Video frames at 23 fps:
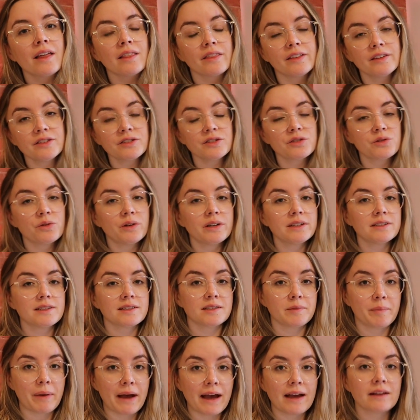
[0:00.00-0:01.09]
this is going to
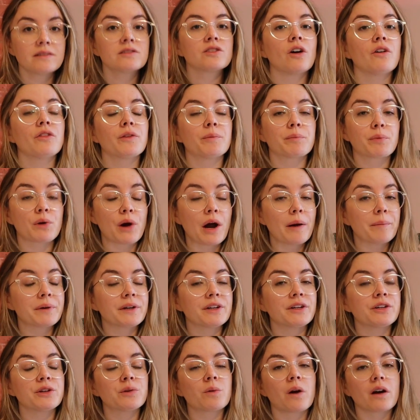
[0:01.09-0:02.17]
depend on the property
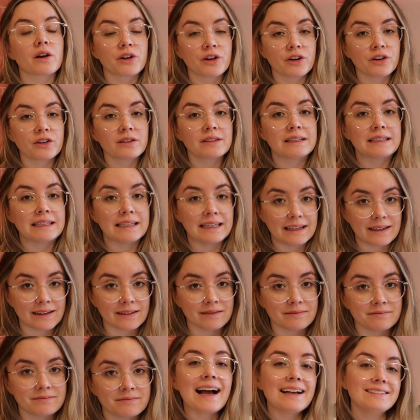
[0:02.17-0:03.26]
you are currently
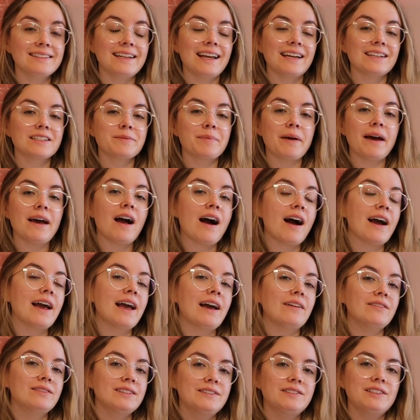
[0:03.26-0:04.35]
in. As an expat, I
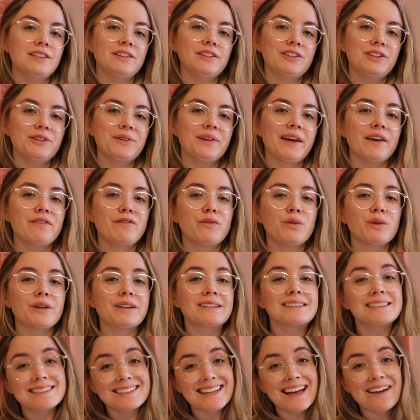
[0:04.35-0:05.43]
have lived in the UK for
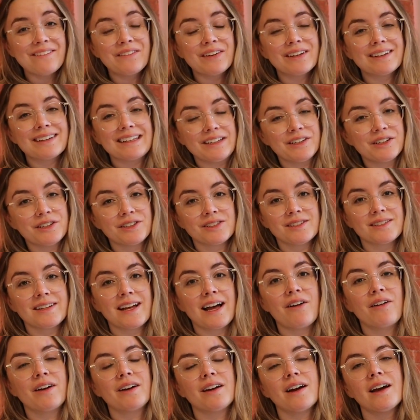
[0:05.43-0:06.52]
7 years
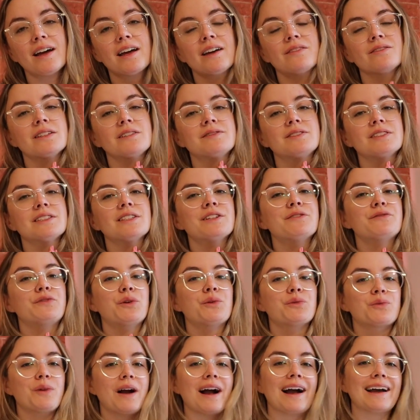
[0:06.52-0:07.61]
now, and I have lived in a
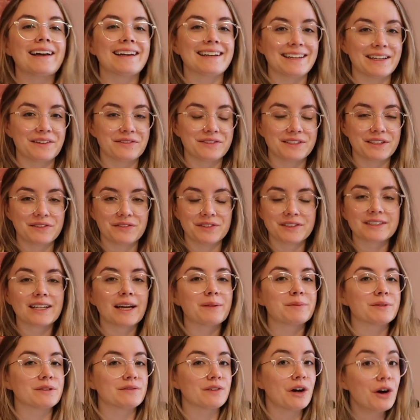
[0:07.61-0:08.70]
variety of different
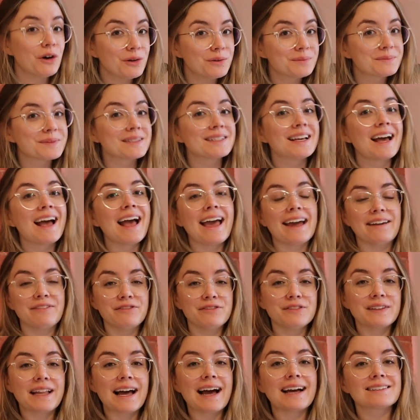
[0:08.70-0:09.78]
types of homes and
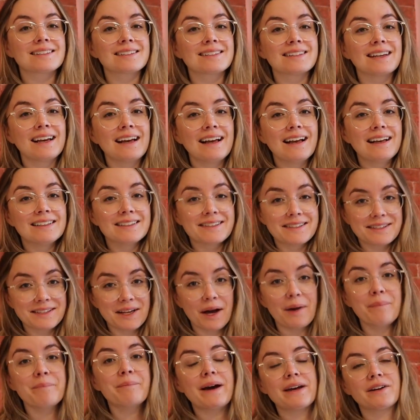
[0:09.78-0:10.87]
flats,
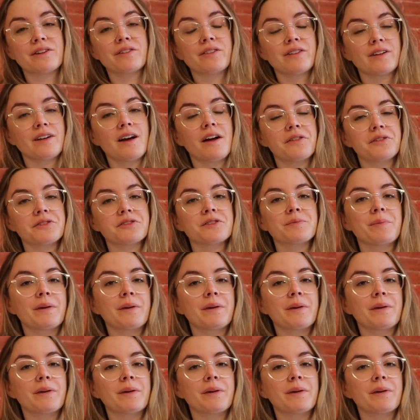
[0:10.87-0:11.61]
some better than others,